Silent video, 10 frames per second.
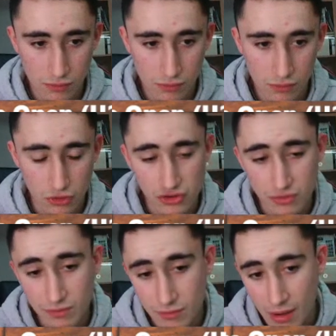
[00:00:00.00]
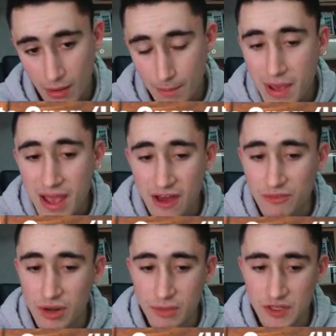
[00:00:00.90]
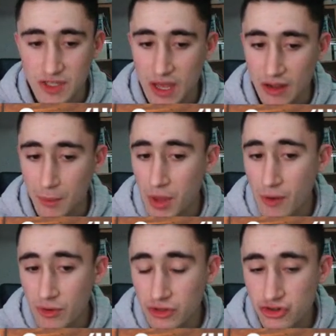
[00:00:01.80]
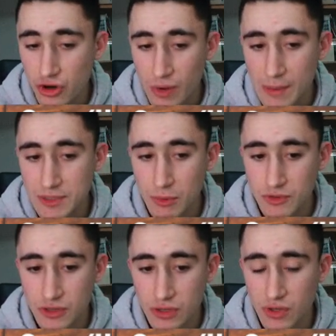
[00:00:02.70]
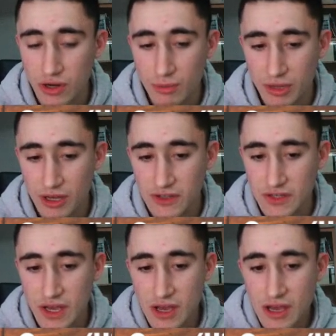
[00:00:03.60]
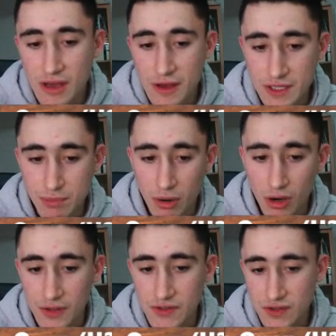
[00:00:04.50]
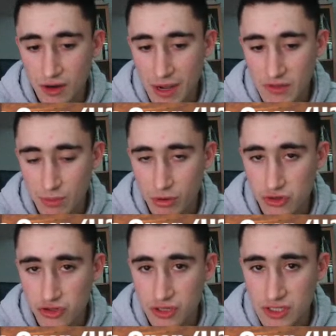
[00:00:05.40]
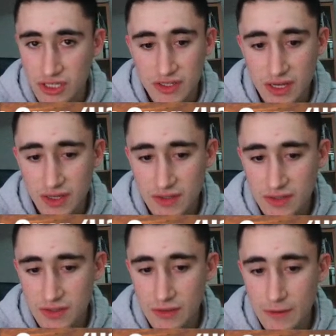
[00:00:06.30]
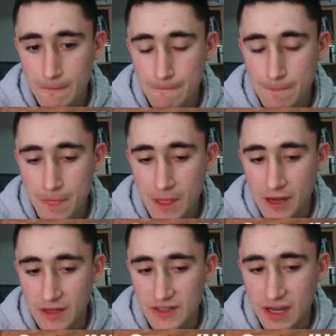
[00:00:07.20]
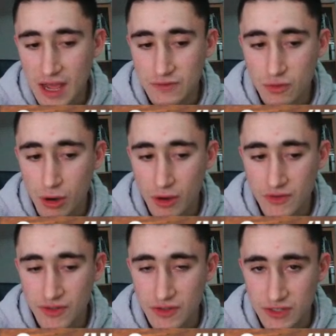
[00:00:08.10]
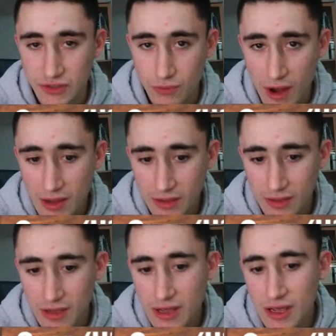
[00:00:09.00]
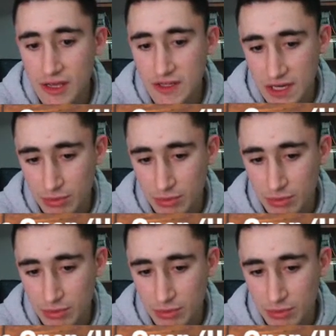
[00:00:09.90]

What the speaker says: which may have been a mistake. I'm not really sure what I'm supposed to do here, because his pawns are about to push to c6, and he's going to have two pawns on the 6th rank. He's going to play